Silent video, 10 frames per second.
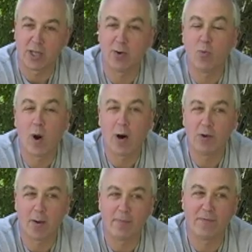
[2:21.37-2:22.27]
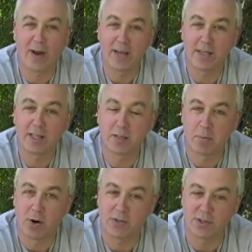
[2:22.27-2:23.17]
he wound up finding the
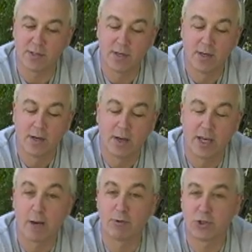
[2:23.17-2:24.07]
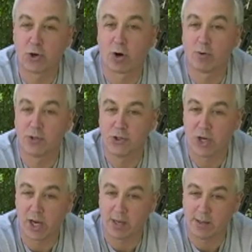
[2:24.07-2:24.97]
deposit, and he was sure it was
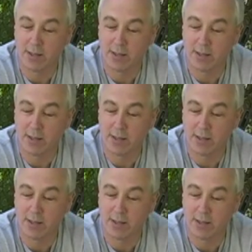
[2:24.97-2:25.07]
jade.